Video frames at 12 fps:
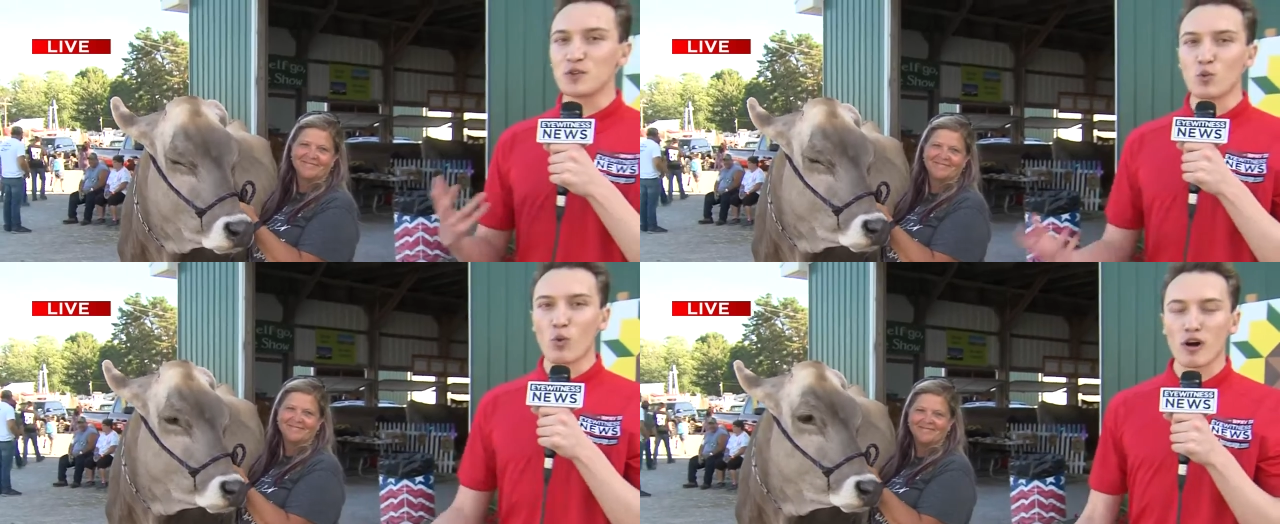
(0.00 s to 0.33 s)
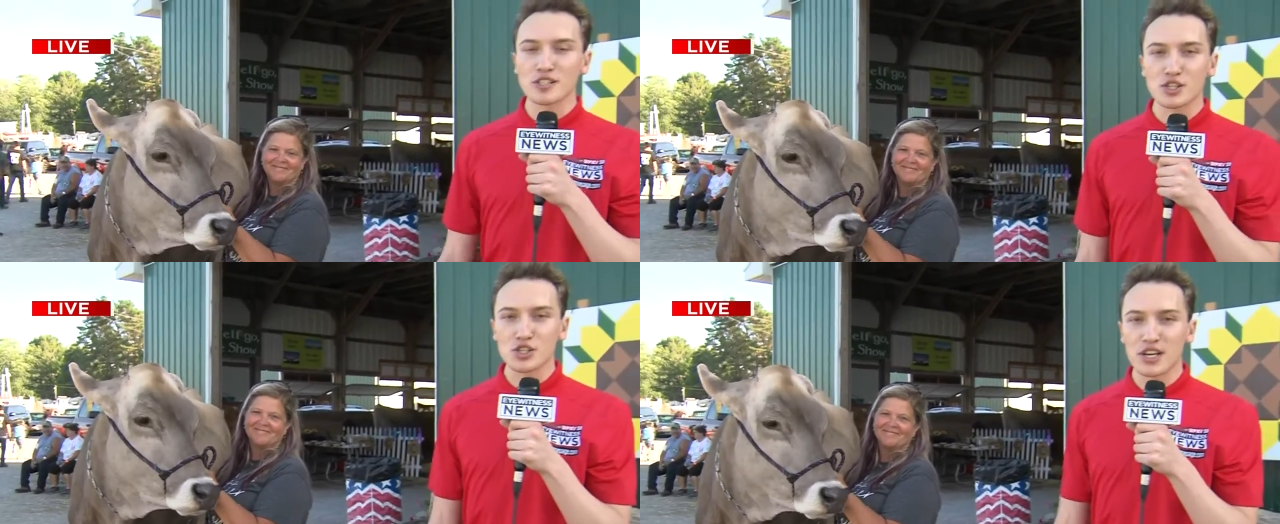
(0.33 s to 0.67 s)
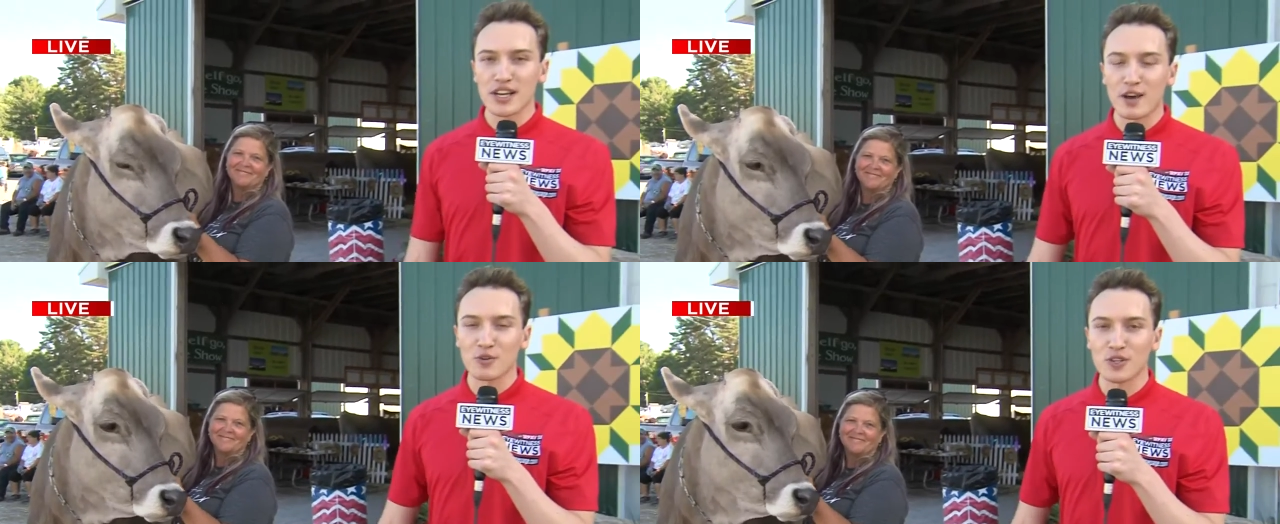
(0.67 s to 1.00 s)
Speaker 1: you want to
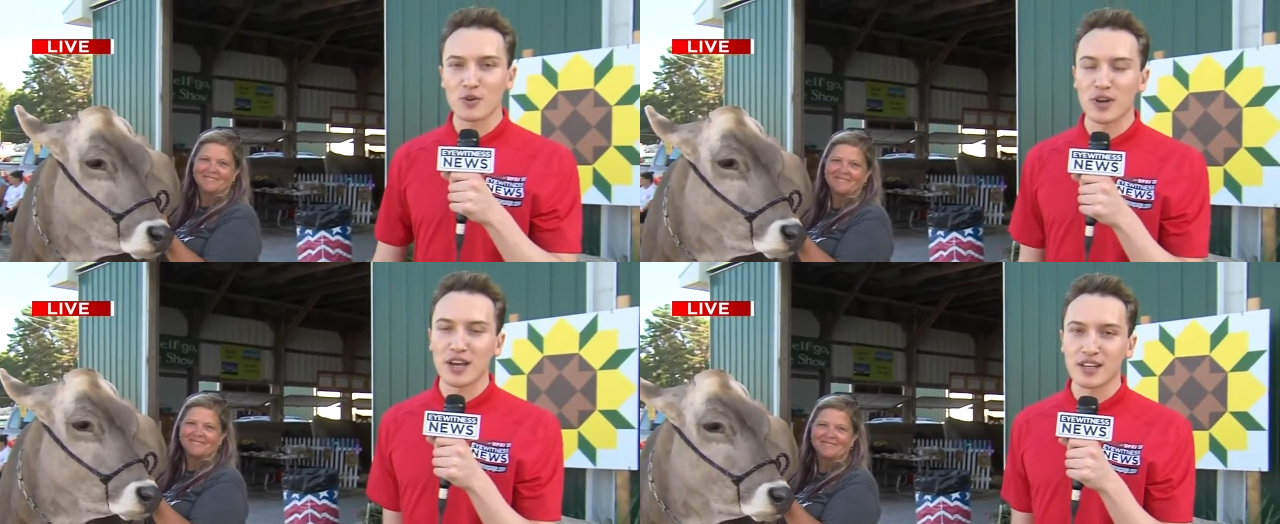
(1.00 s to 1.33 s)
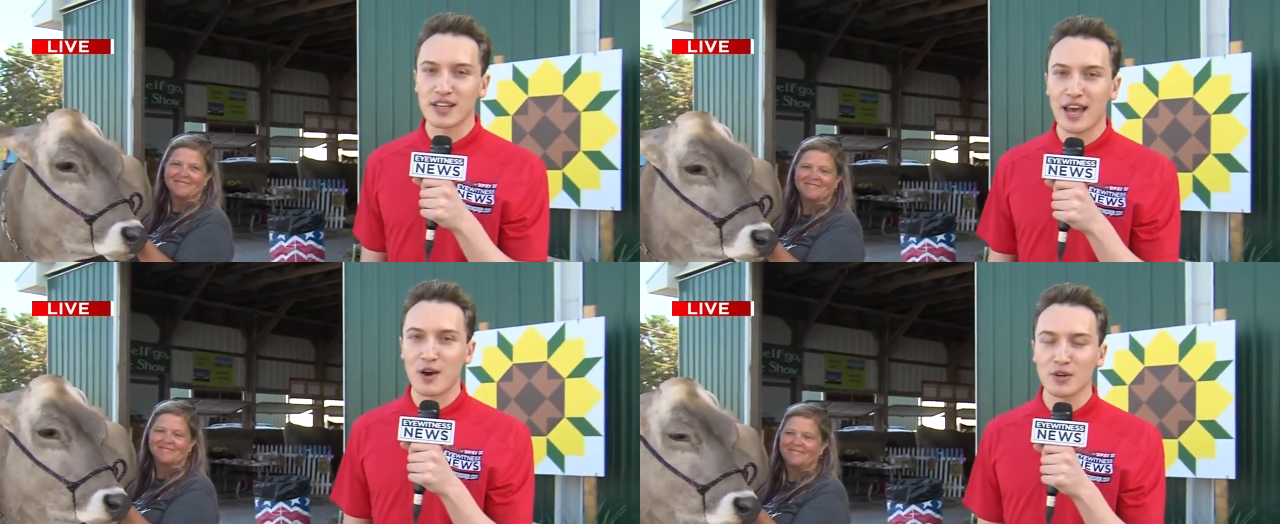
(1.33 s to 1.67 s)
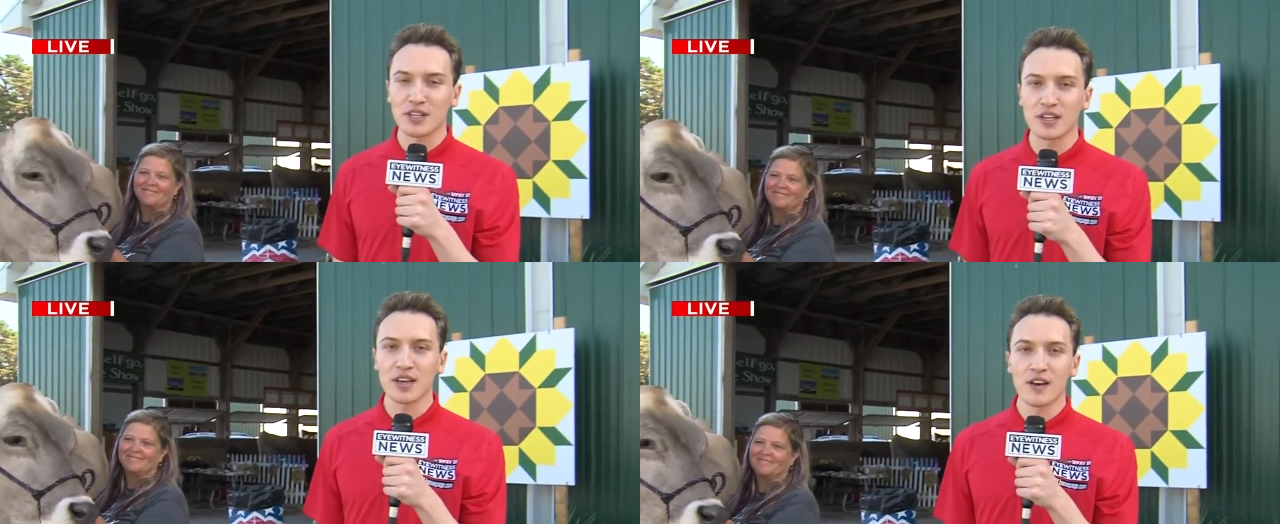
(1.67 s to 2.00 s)
check out the Oneida
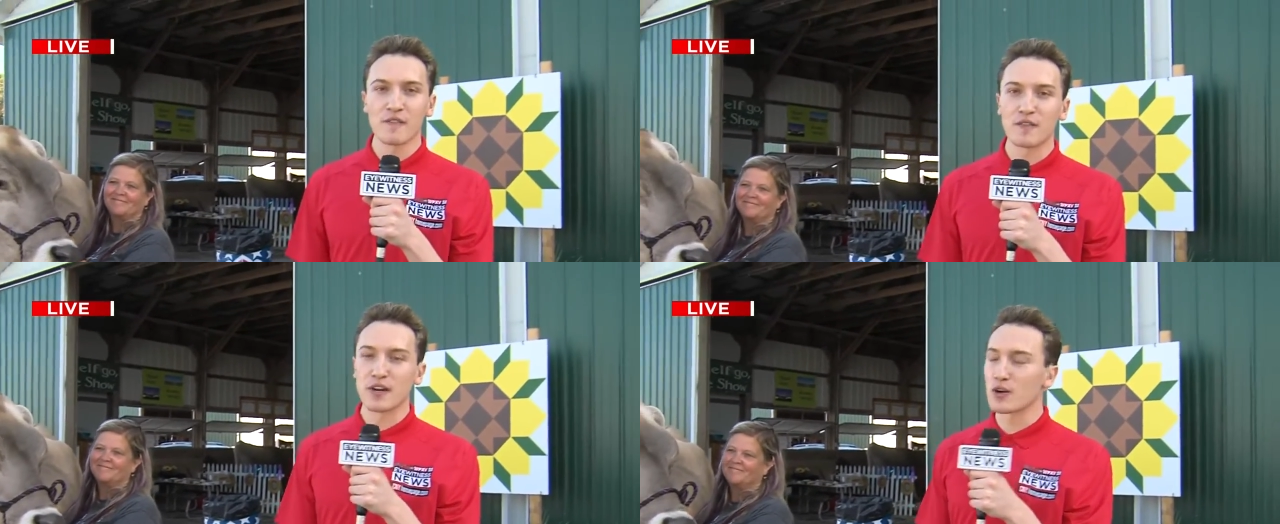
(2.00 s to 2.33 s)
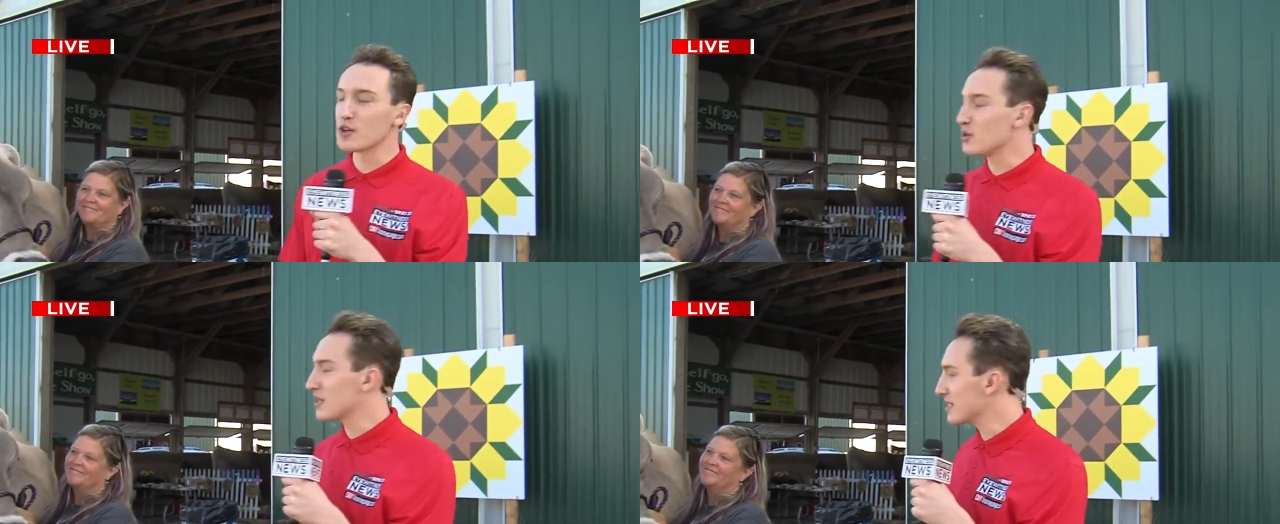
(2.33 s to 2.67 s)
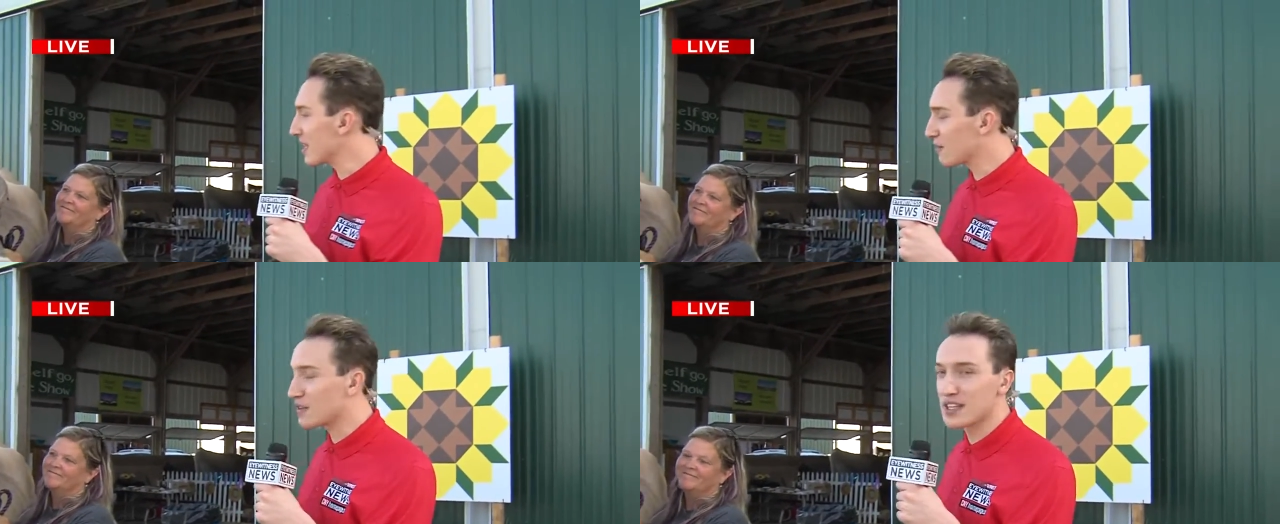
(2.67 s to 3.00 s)
County Fair, you can
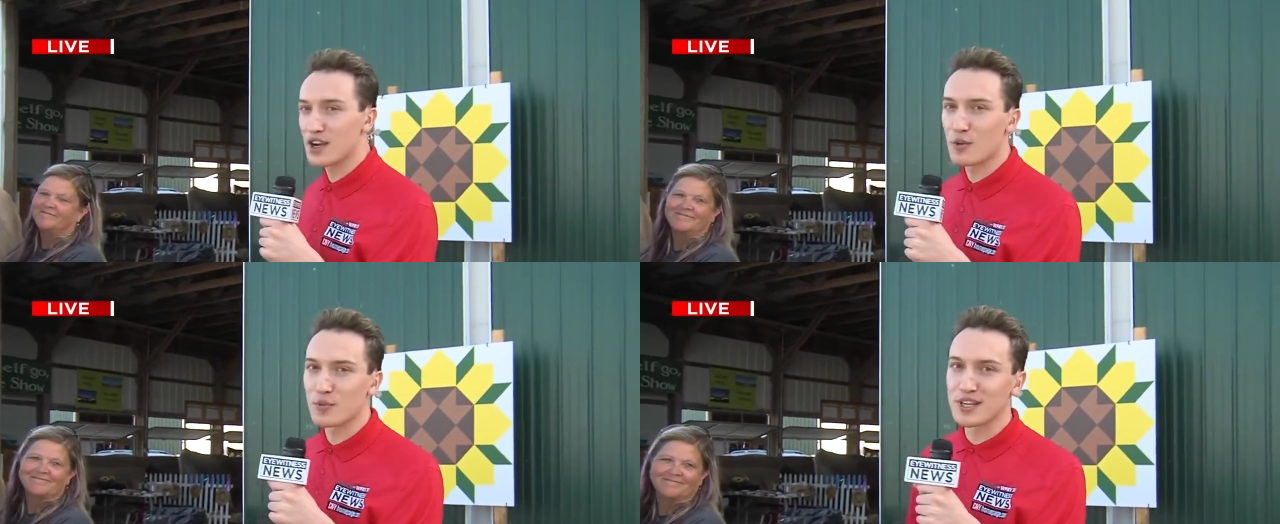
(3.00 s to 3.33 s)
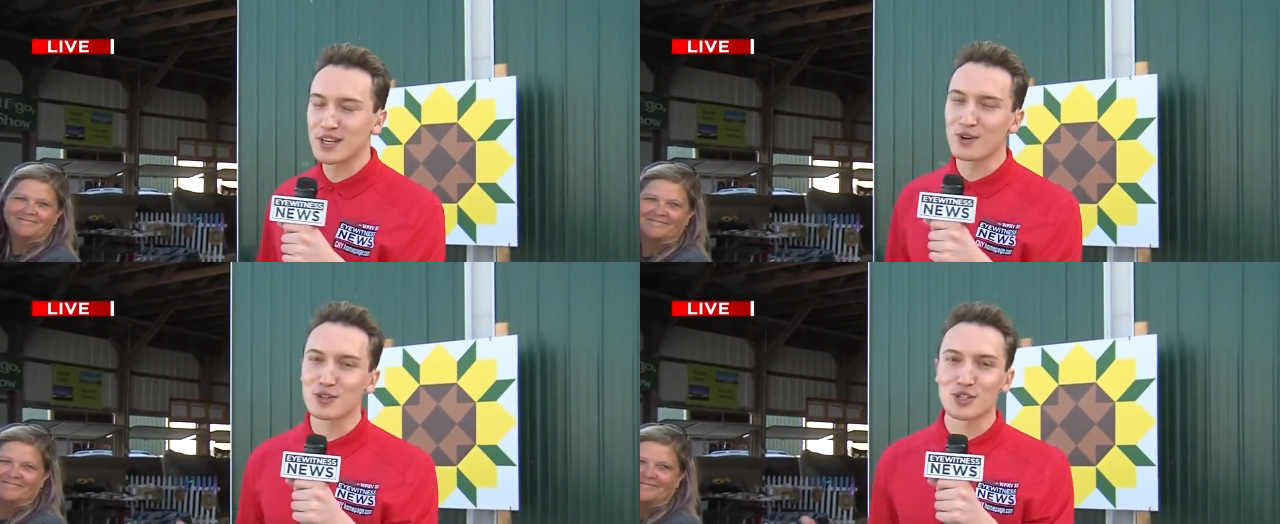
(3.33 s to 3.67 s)
definitely come here,